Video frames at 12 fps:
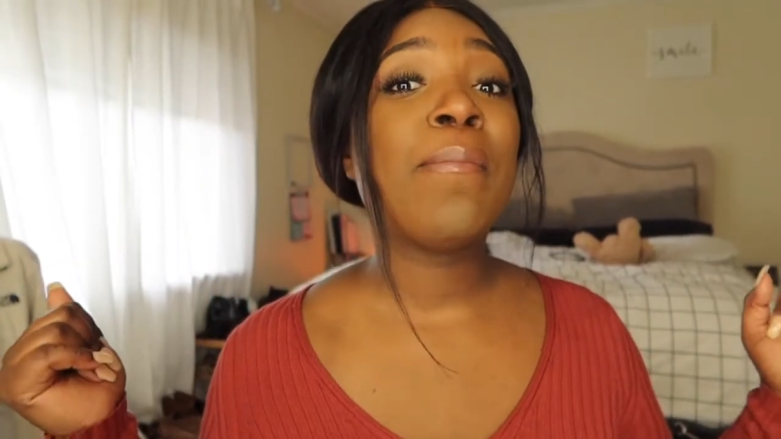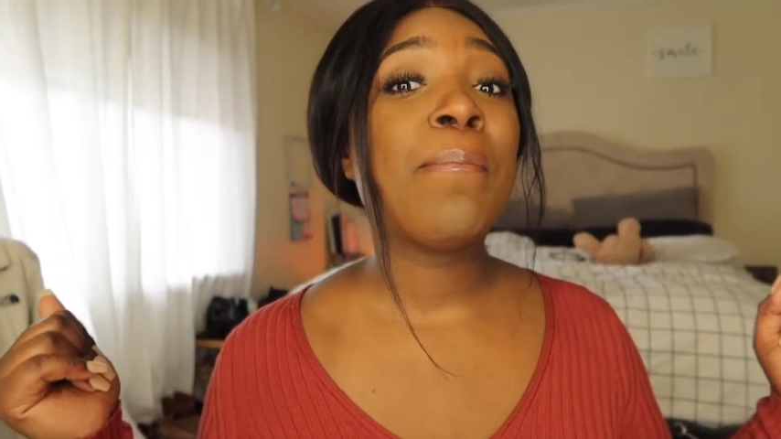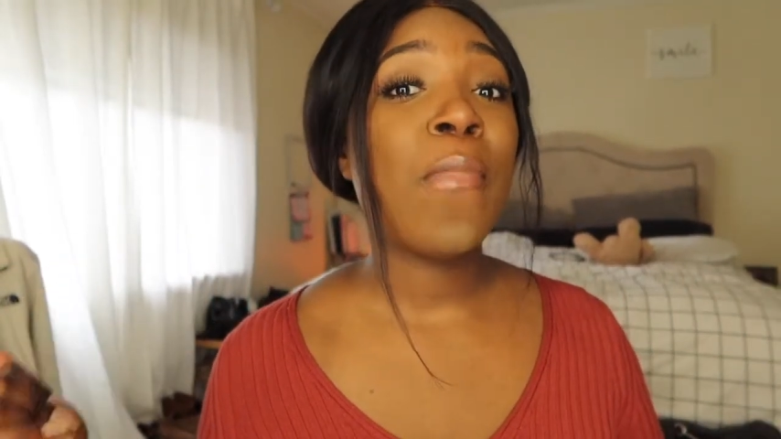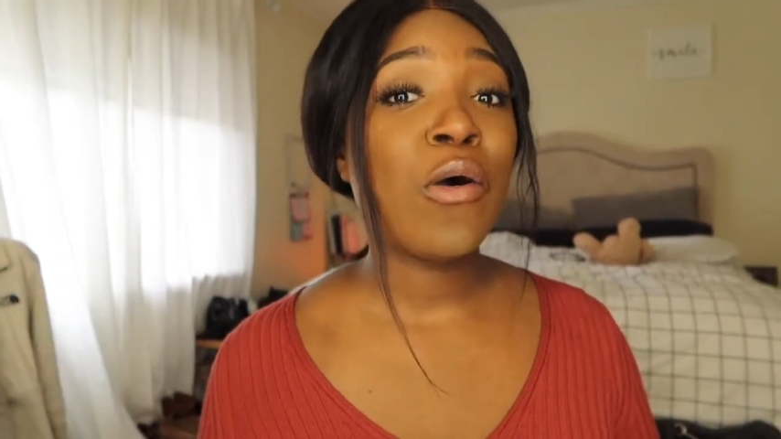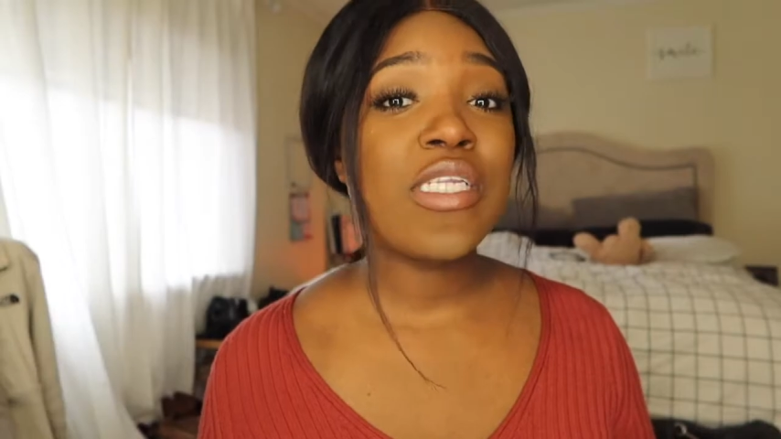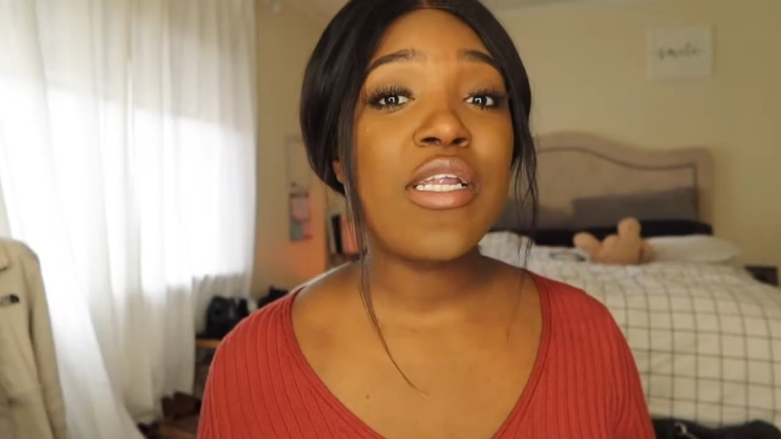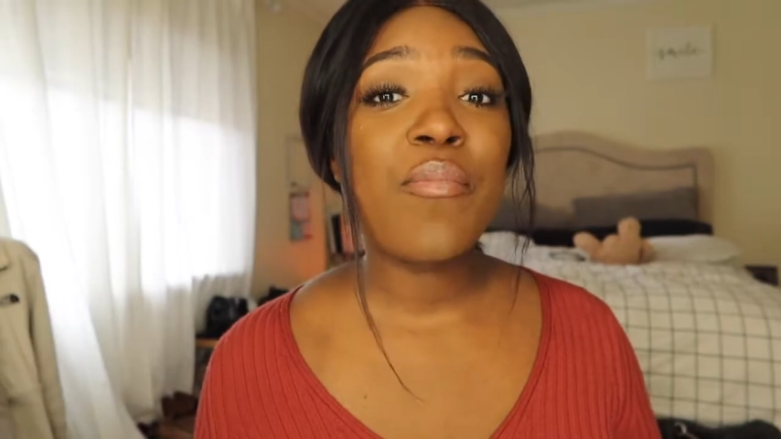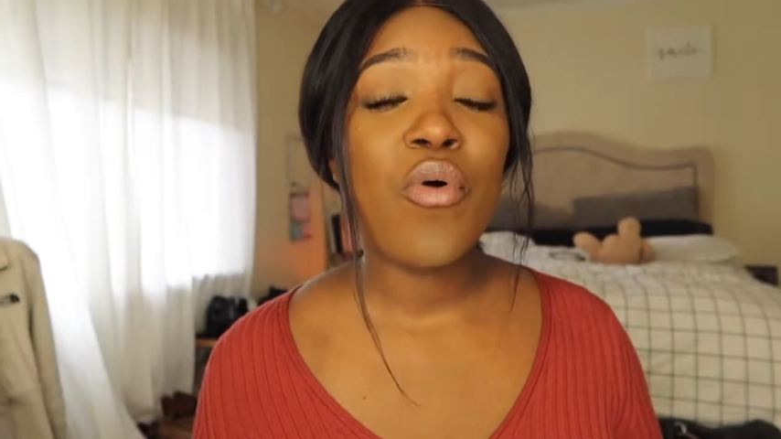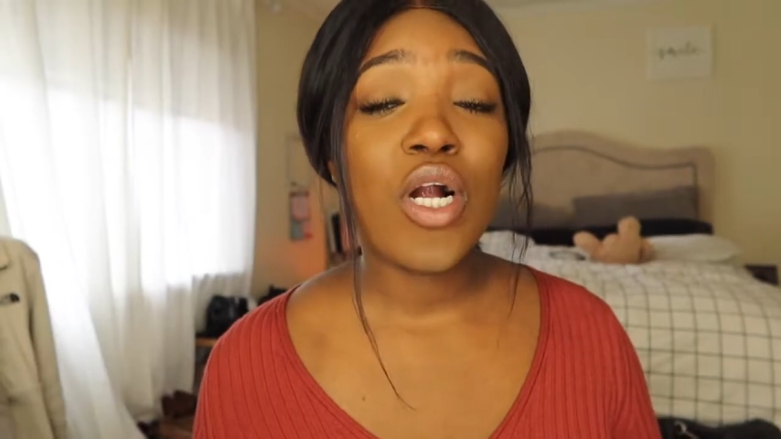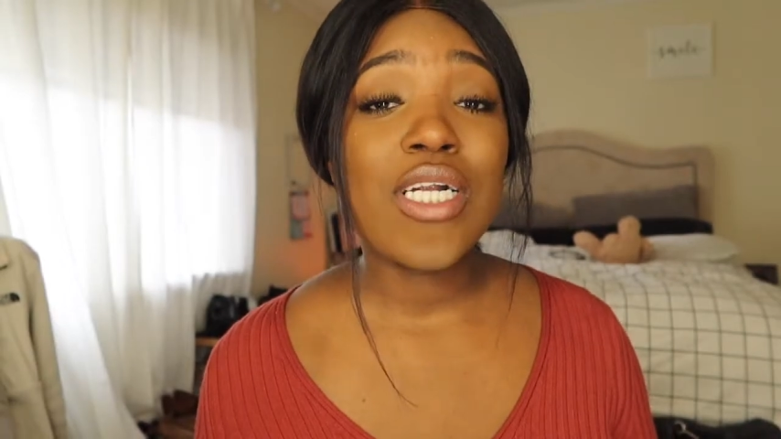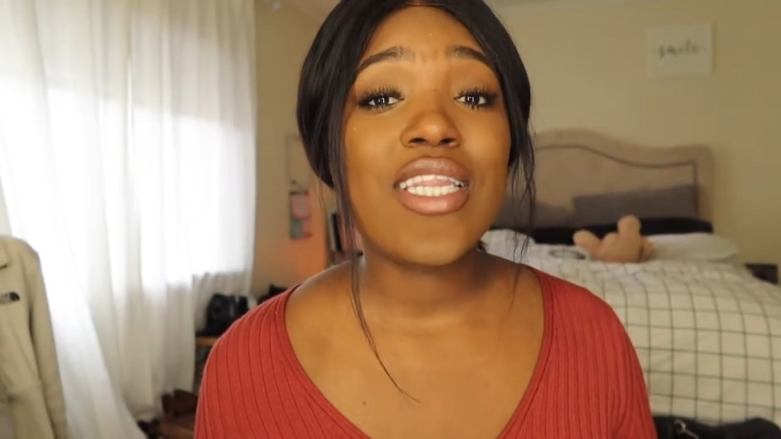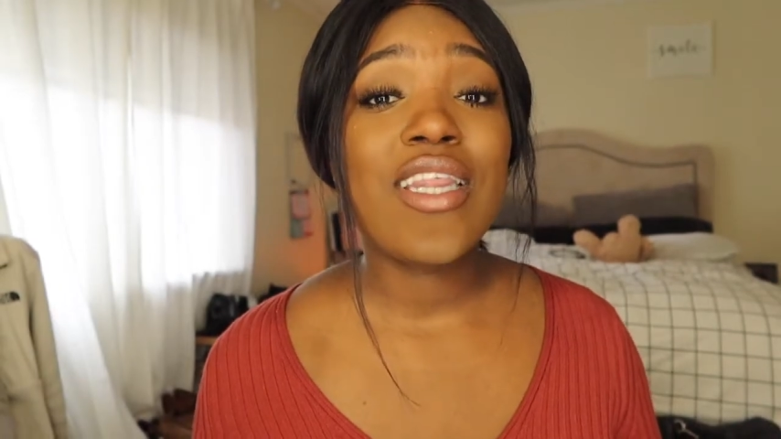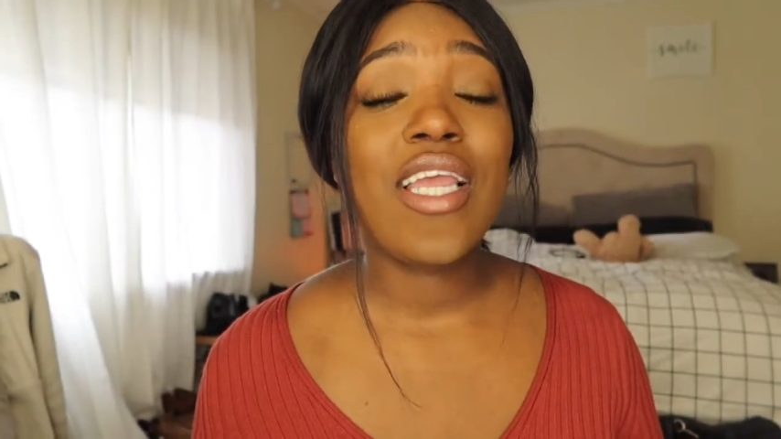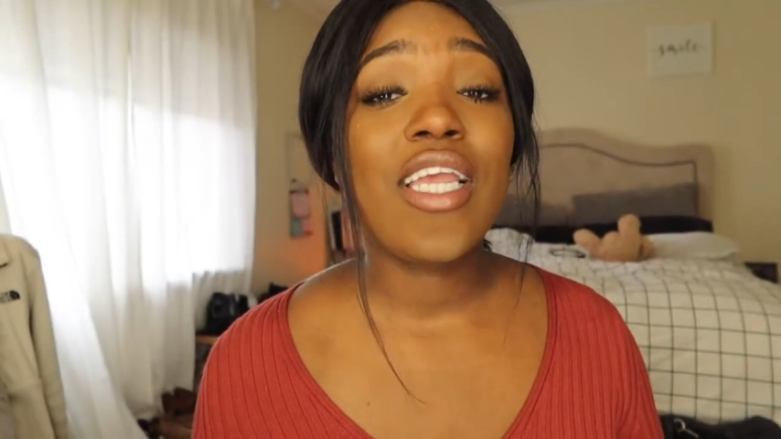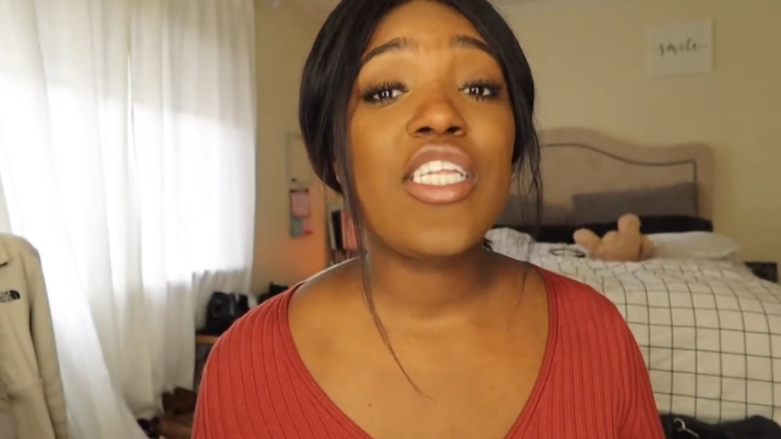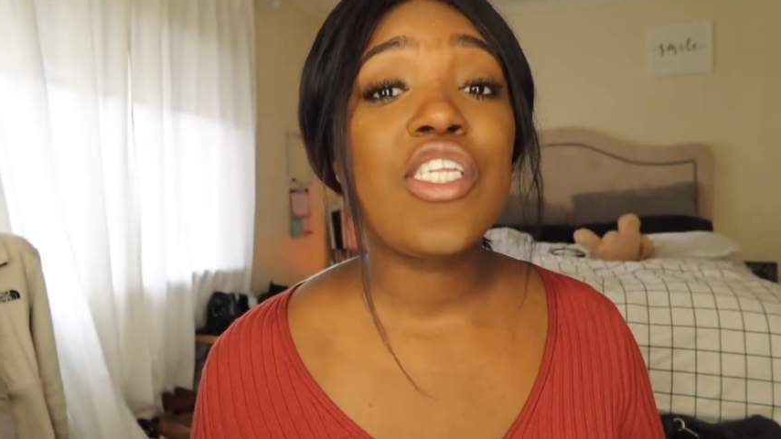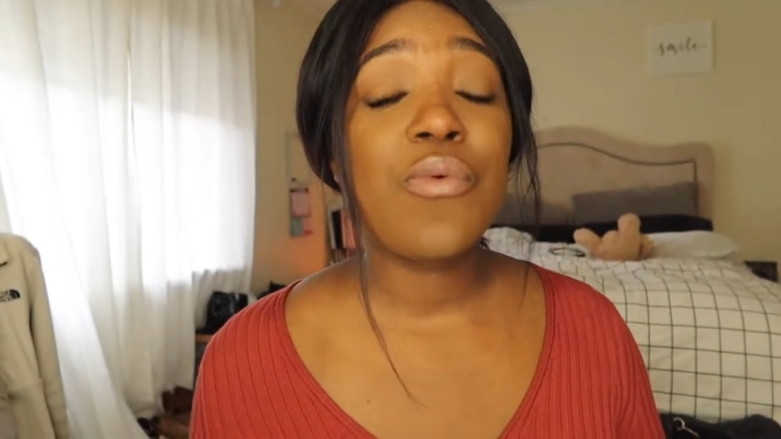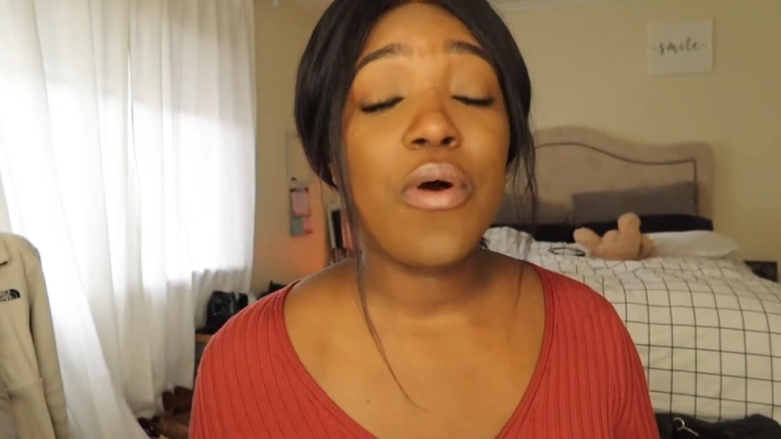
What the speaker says: most important thing is to